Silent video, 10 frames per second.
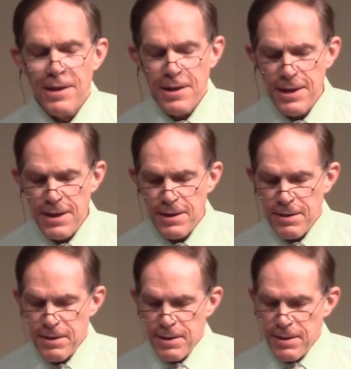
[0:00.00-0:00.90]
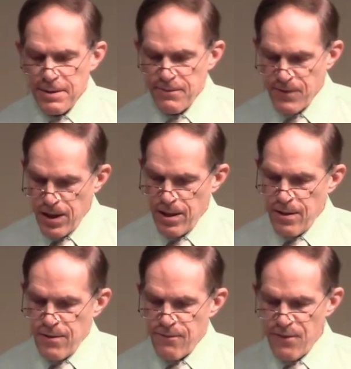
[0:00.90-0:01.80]
He
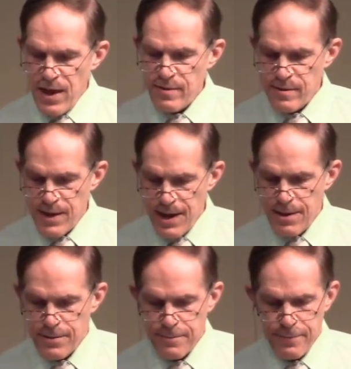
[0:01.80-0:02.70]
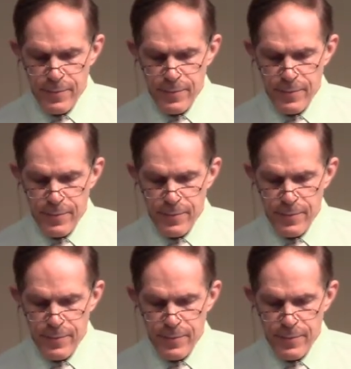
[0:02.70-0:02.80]
fell face down.